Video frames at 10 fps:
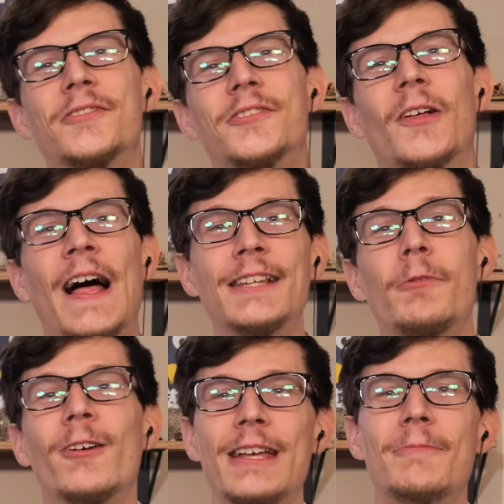So that's
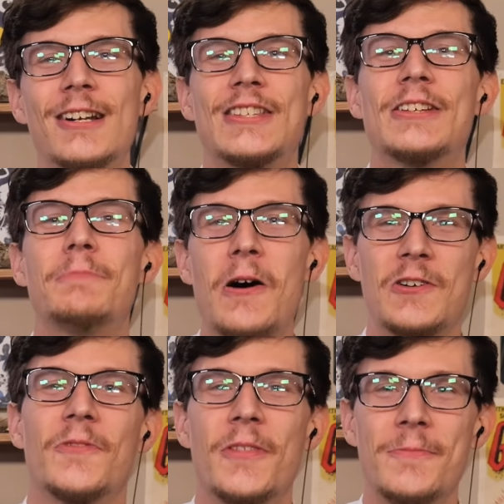pretty much the
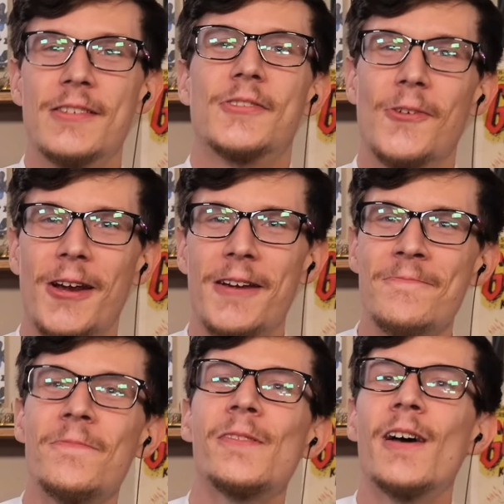bulk of the mystery.
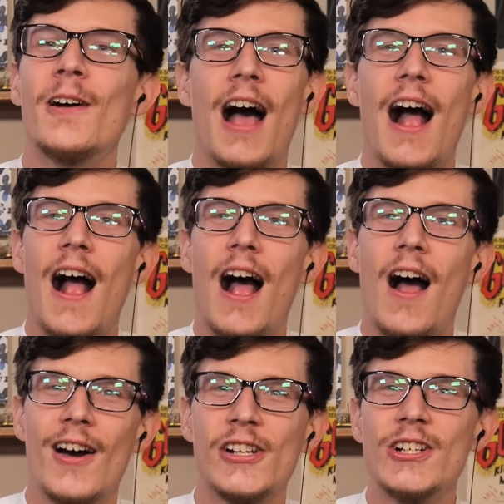
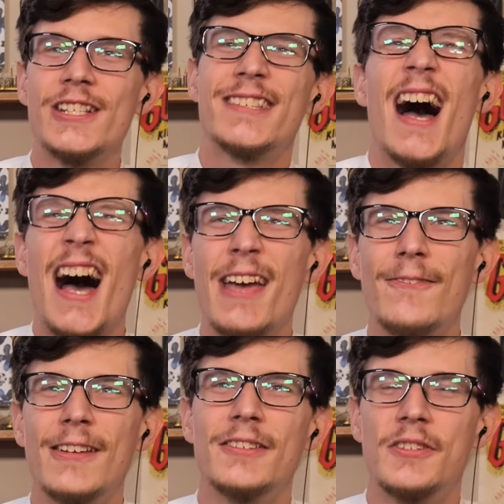A good
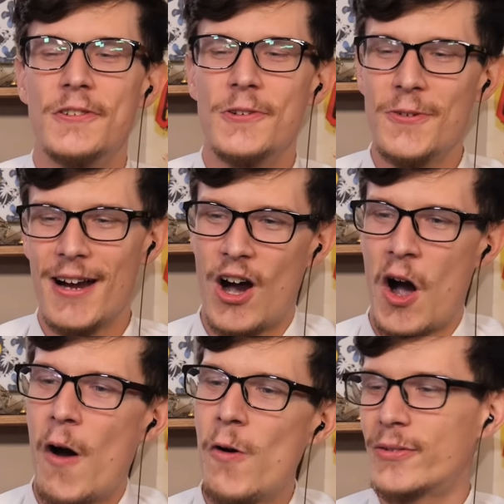dive into a
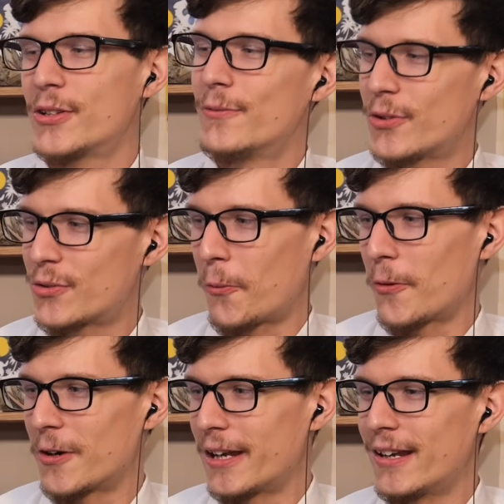hoax of a
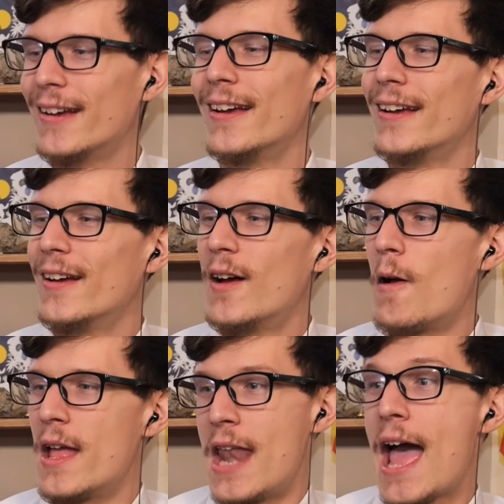story,
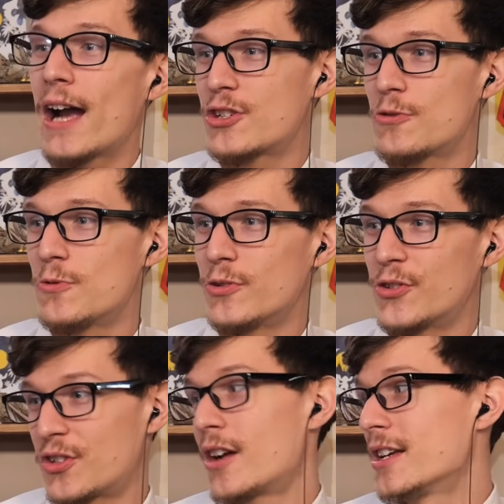an actual
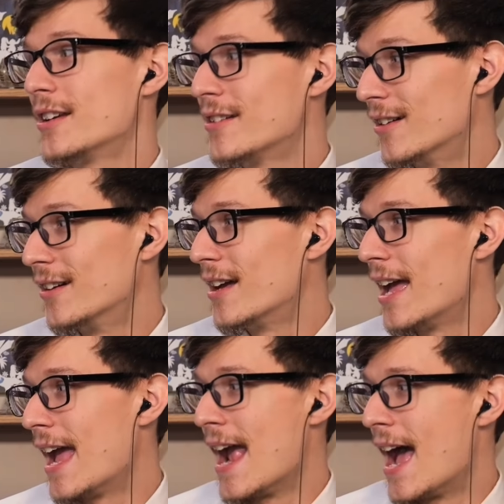study,
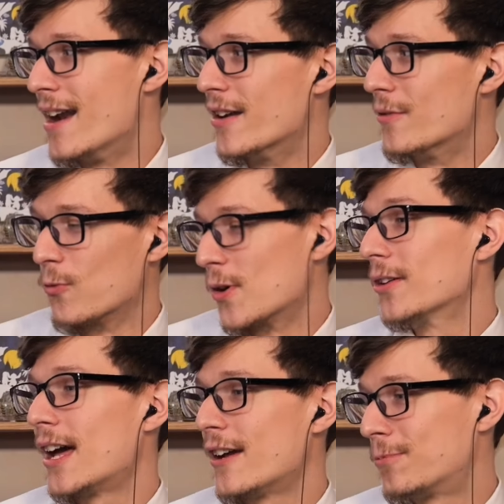and
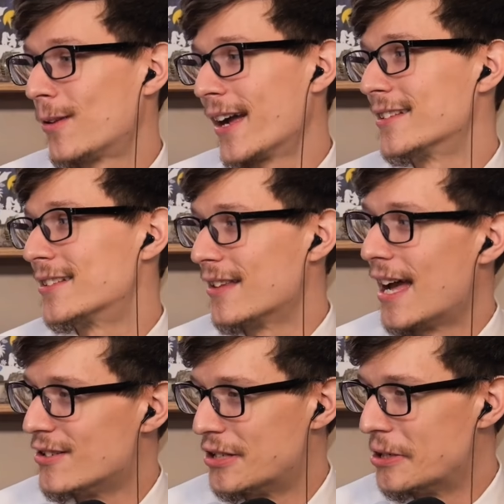real-life plants
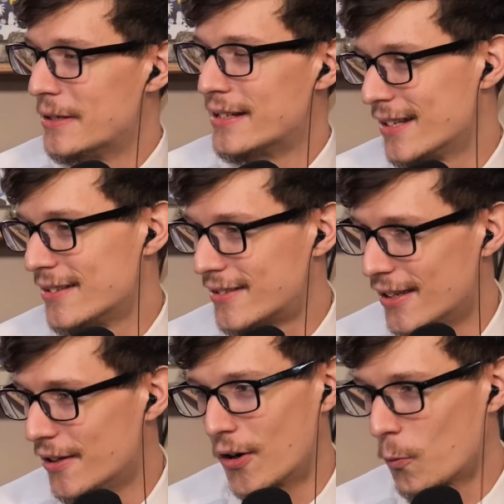that do exist
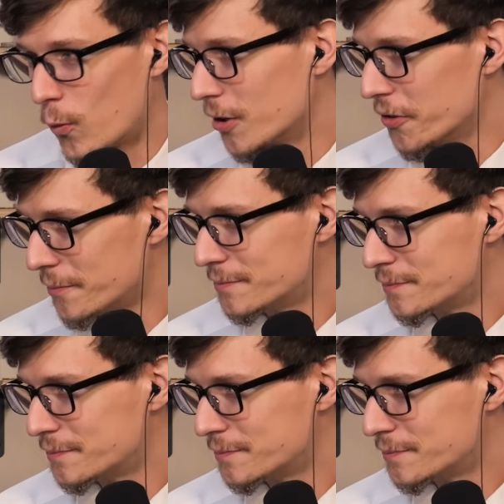in our world.